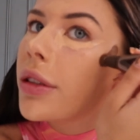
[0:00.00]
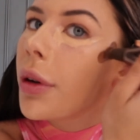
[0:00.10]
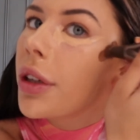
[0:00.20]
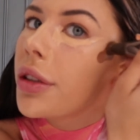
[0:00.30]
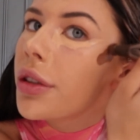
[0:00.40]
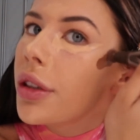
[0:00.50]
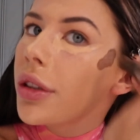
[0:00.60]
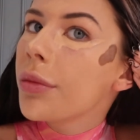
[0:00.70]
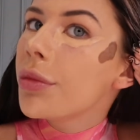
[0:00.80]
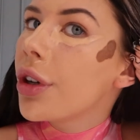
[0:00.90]
so I just do
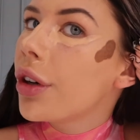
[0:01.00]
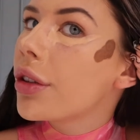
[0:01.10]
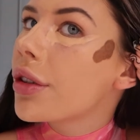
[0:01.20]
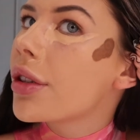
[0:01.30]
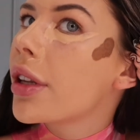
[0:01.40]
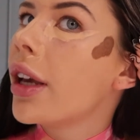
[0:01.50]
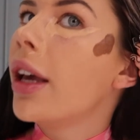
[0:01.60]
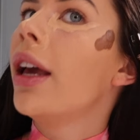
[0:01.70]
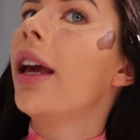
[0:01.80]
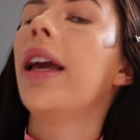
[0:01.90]
some dots
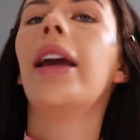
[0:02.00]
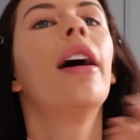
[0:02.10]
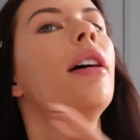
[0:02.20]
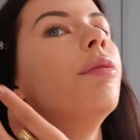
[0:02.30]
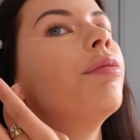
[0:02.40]
here.